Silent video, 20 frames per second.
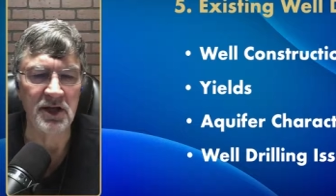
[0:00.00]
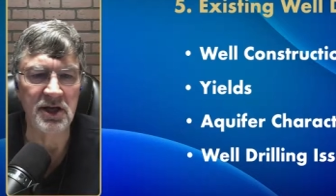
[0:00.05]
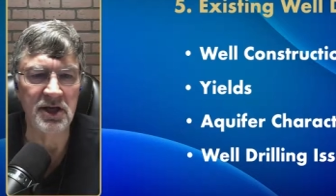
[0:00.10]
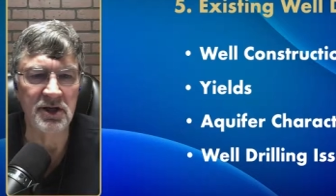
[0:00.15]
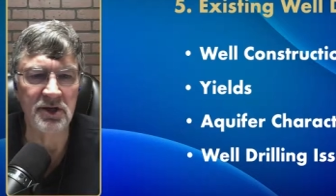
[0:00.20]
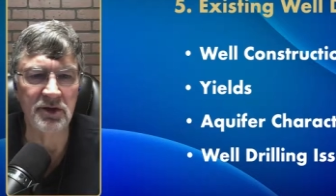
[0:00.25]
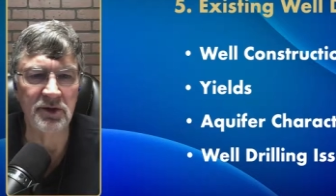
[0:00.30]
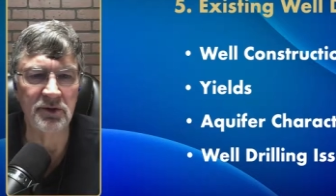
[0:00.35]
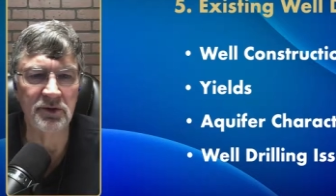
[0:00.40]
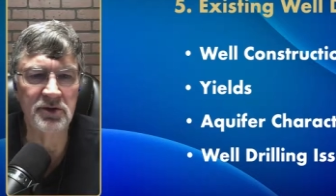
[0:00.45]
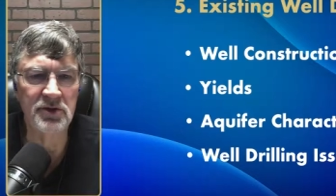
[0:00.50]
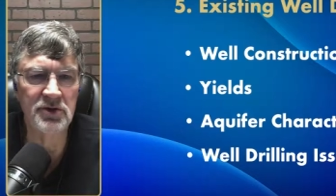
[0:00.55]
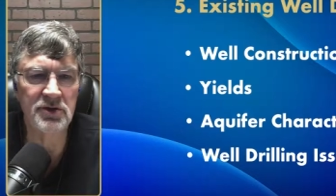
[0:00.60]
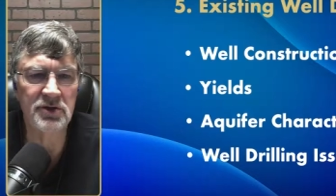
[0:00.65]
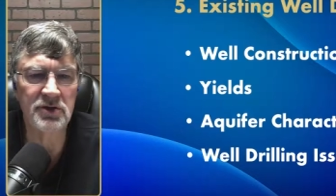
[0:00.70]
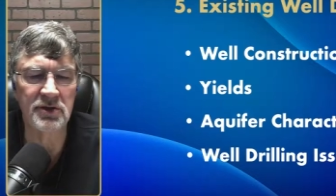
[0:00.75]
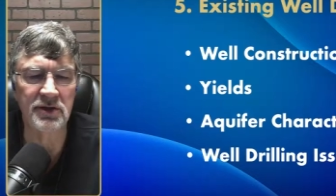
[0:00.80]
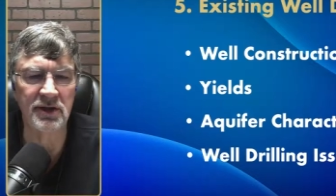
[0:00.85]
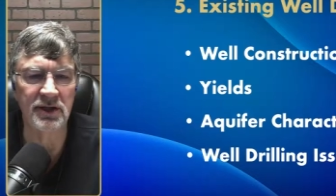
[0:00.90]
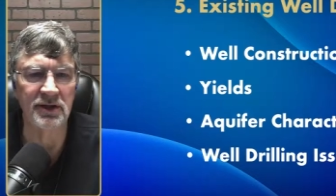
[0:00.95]
the
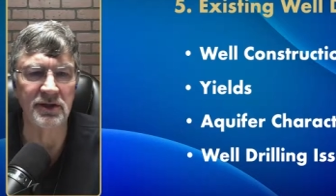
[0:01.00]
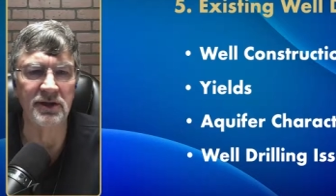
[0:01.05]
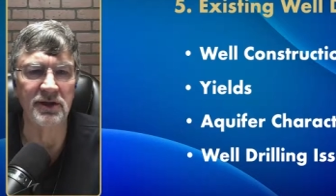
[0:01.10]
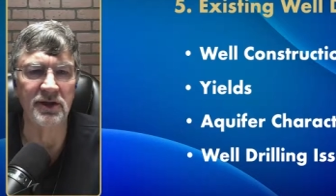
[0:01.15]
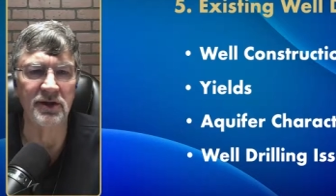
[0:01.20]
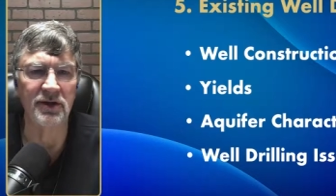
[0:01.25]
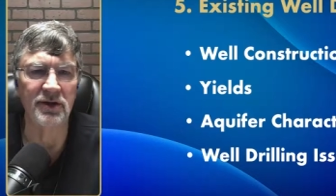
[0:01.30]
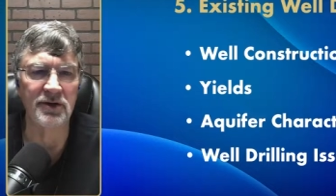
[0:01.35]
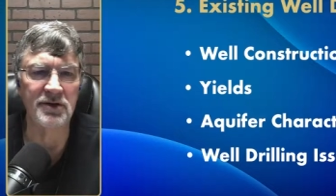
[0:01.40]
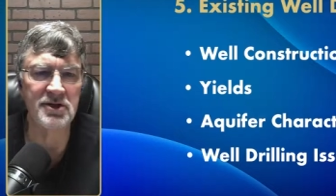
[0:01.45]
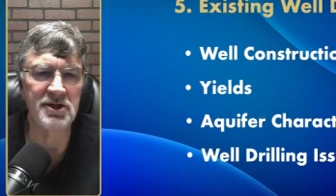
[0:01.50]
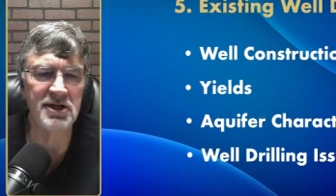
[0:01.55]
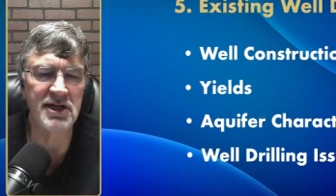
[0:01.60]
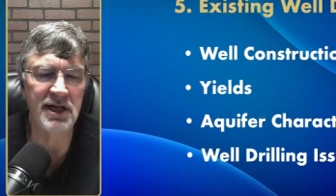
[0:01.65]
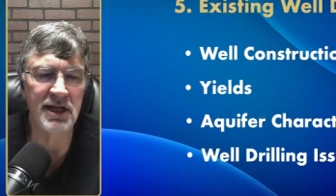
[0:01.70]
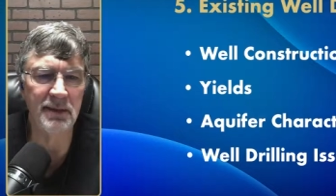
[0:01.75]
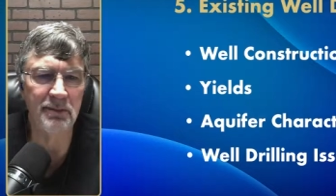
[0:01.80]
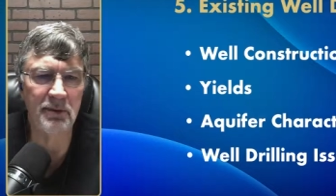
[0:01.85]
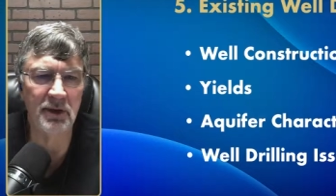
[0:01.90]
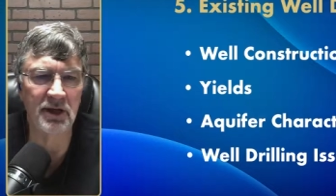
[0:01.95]
yields that
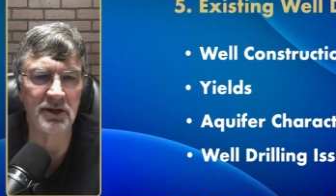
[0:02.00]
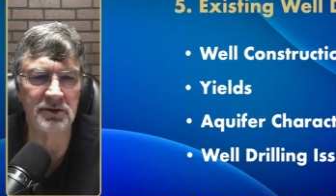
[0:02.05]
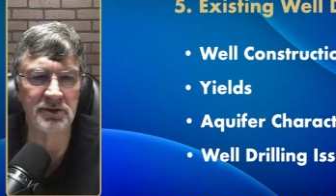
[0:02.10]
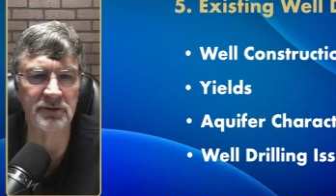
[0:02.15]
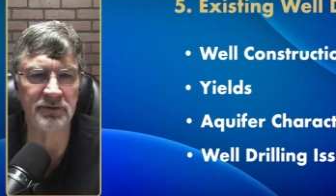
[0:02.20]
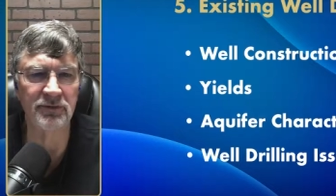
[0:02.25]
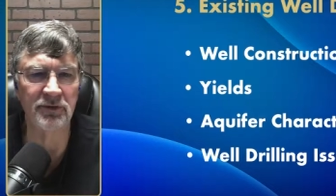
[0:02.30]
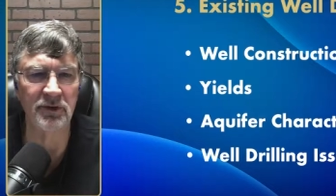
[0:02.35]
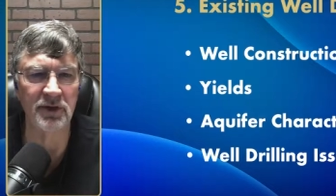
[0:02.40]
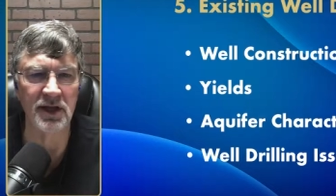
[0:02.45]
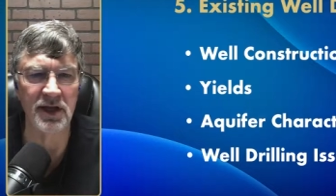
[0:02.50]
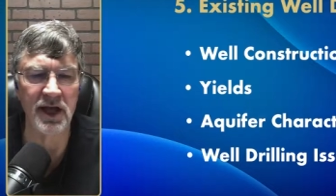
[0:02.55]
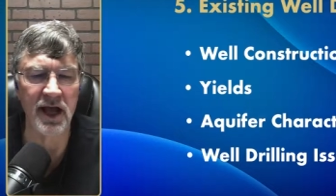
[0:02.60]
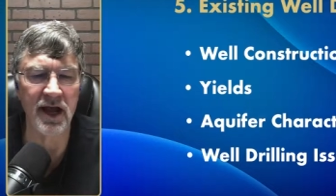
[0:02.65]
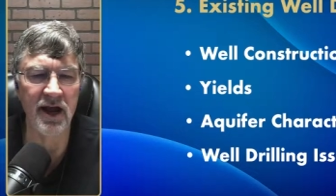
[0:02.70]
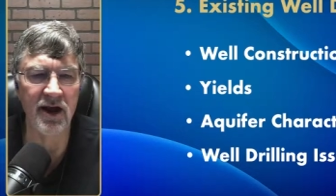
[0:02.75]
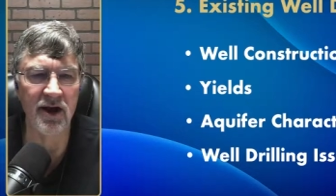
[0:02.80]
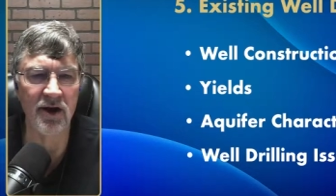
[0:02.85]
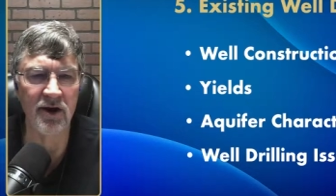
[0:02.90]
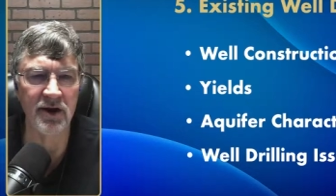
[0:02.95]
are typical
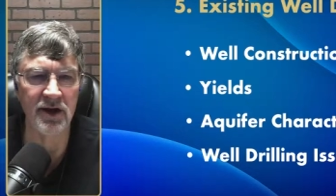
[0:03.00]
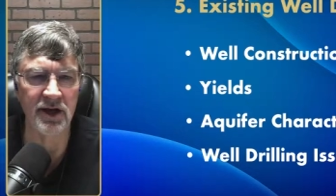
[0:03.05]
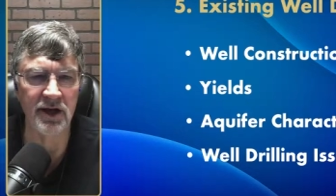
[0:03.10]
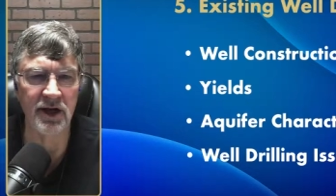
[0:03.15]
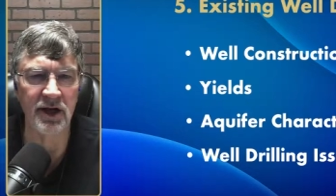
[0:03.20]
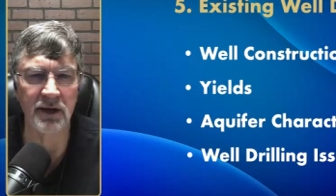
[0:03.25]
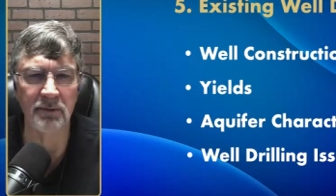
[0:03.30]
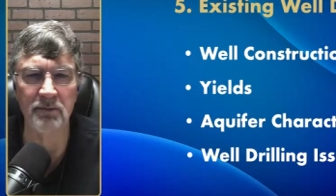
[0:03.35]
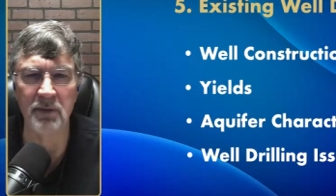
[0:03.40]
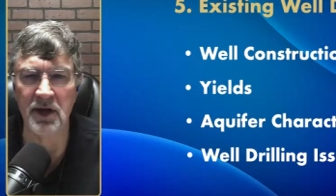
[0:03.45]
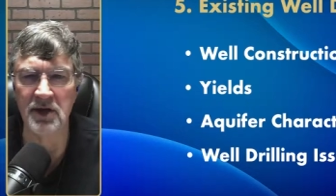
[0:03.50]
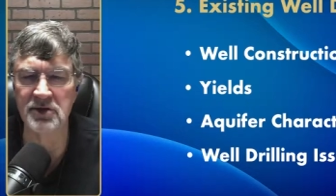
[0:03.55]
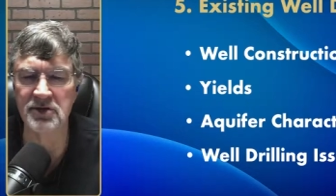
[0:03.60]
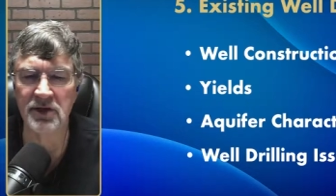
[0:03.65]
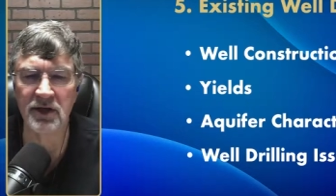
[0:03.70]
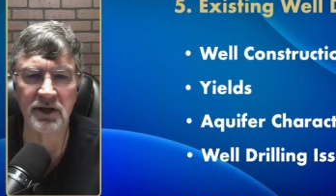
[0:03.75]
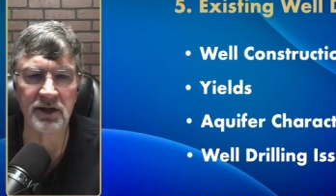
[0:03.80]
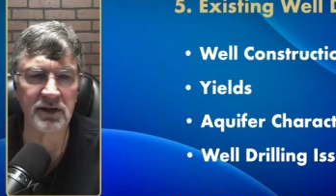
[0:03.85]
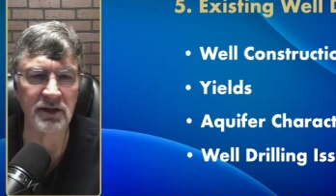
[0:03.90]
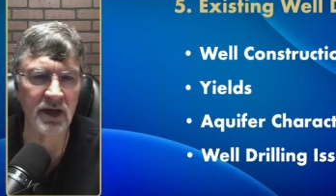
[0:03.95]
for the area
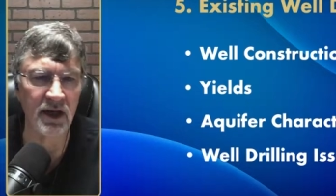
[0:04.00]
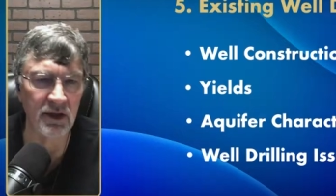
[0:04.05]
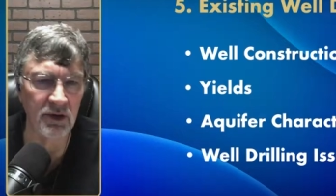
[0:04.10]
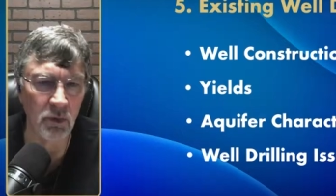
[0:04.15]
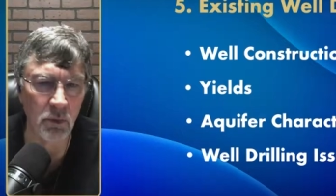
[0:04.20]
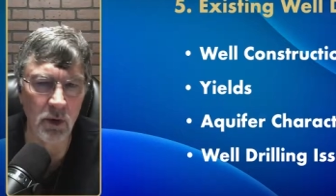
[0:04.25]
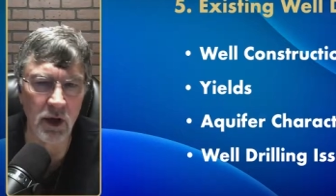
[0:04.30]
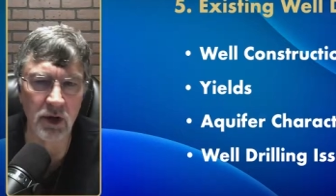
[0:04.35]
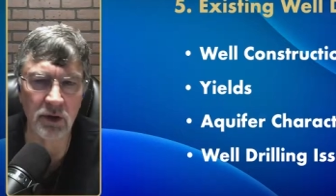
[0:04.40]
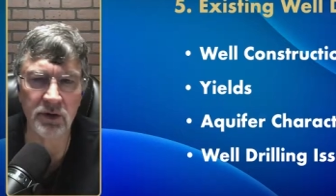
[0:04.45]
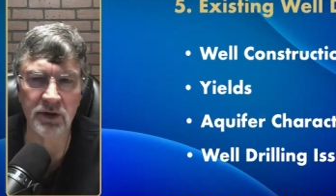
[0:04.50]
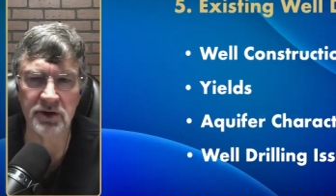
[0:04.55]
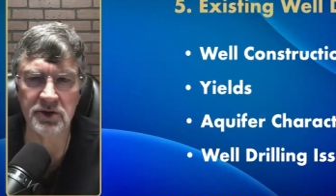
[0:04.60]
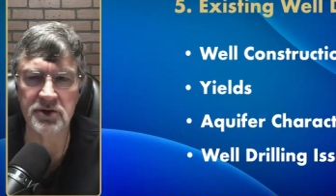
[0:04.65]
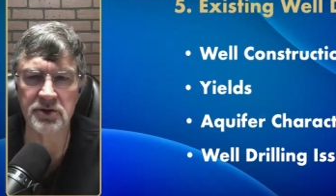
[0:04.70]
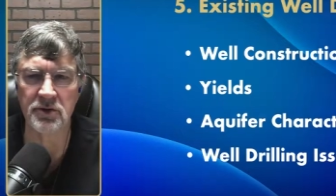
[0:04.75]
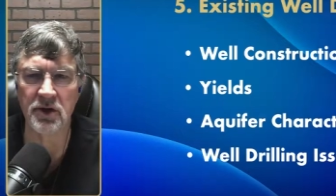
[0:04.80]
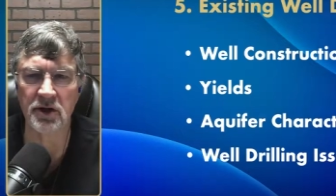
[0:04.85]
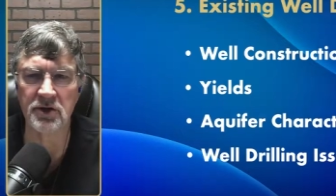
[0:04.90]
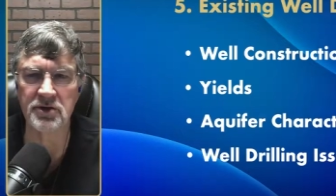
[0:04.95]
based on the
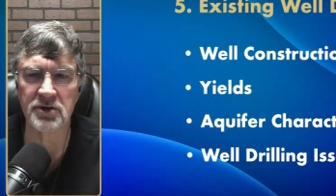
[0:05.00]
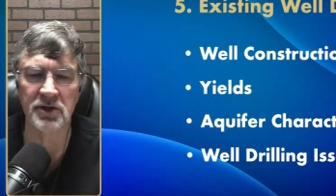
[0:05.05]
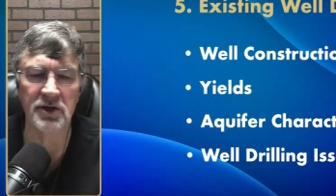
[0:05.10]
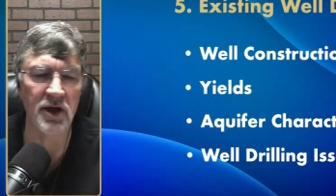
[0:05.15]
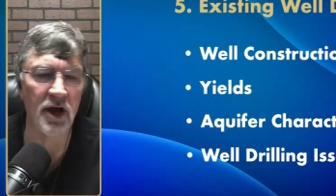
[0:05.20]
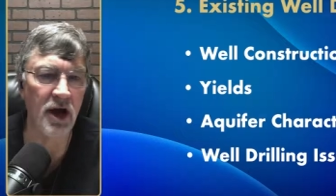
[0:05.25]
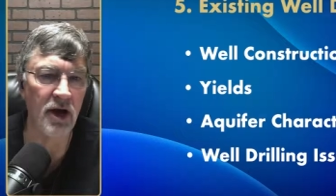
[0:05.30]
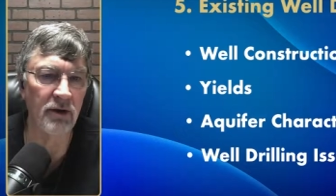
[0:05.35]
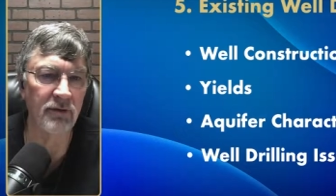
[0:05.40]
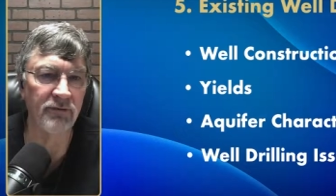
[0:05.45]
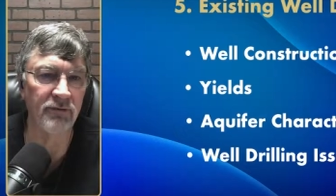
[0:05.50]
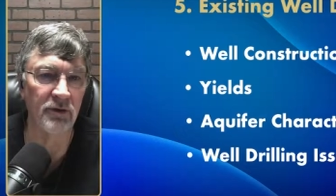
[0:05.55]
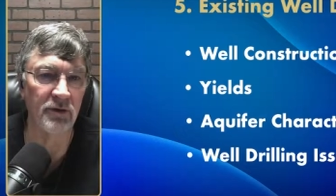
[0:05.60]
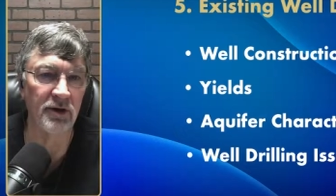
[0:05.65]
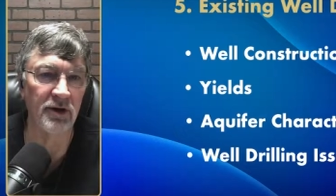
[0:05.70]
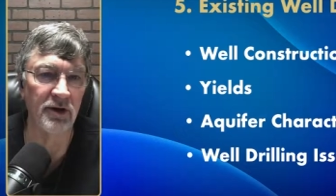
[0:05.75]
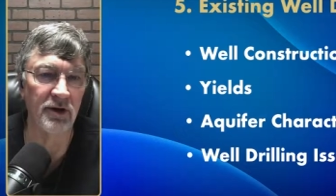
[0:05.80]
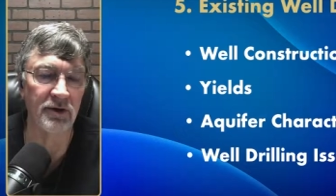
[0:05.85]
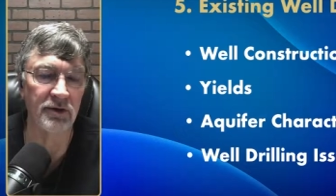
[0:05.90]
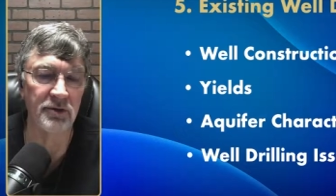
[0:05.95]
well construction, the
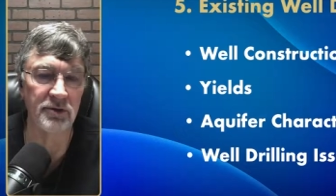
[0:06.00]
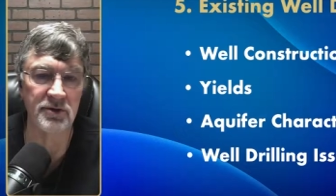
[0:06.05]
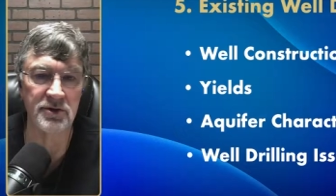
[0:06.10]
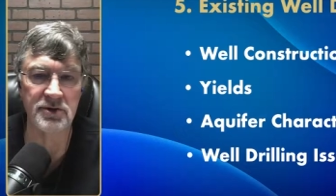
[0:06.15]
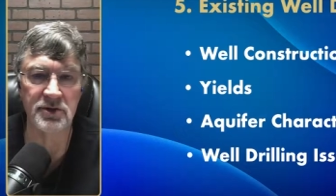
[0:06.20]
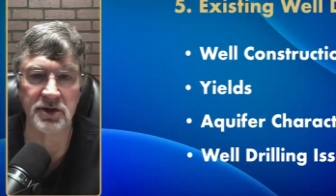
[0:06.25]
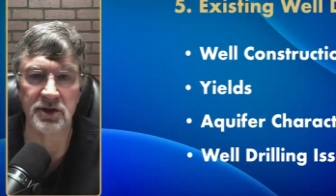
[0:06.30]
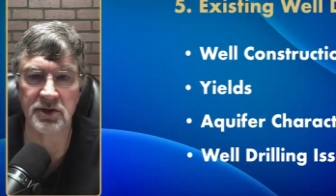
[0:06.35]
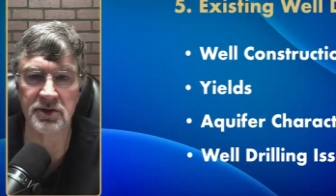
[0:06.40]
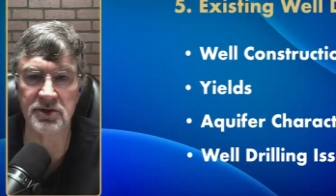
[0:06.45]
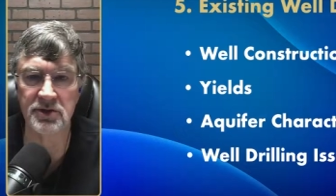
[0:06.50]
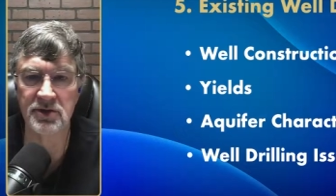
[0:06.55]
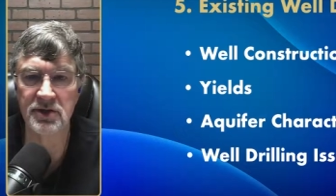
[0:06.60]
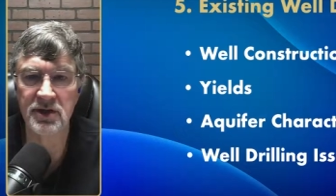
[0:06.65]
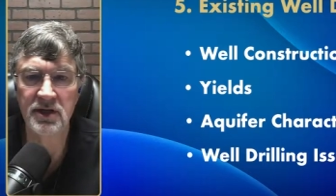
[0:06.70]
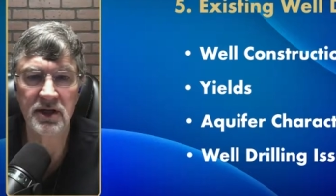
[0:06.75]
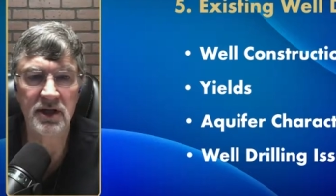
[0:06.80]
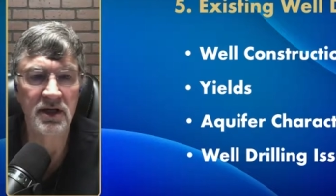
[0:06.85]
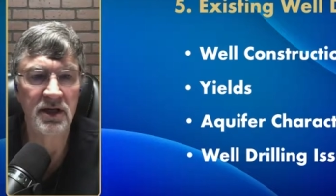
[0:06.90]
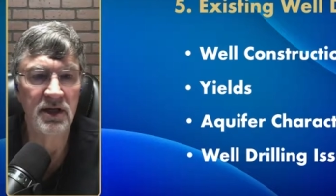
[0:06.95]
aquifer
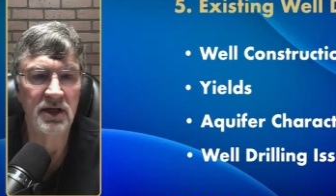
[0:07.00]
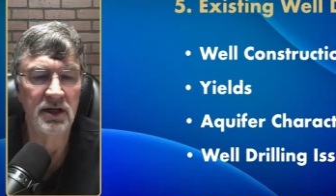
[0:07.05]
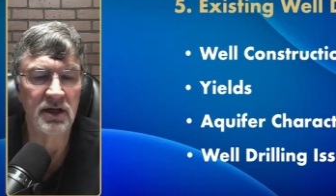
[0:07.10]
characteristics,